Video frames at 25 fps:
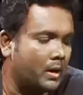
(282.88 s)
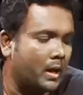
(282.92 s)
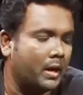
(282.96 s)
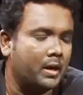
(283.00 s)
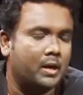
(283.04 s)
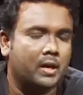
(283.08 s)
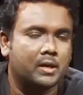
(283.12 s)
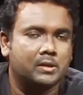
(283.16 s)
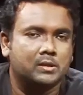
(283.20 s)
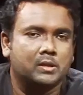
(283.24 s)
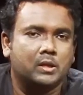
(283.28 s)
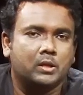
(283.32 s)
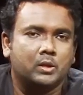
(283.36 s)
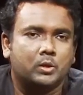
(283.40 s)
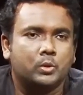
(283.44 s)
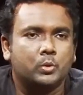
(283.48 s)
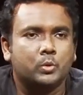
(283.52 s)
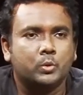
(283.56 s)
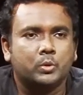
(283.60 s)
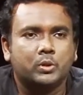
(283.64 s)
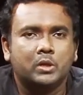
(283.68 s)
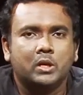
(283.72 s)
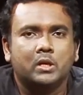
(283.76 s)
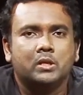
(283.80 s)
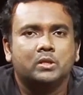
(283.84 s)
like I said,
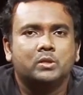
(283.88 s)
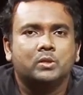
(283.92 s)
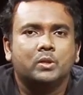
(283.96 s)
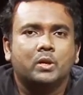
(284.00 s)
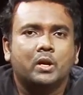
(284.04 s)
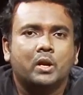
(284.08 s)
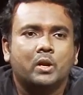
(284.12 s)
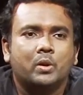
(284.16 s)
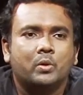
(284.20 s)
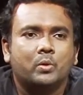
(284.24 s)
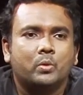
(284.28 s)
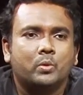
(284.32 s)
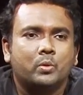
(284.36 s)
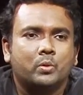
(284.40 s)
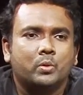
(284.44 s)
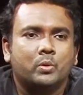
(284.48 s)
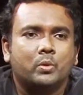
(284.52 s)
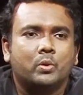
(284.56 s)
two things you can do.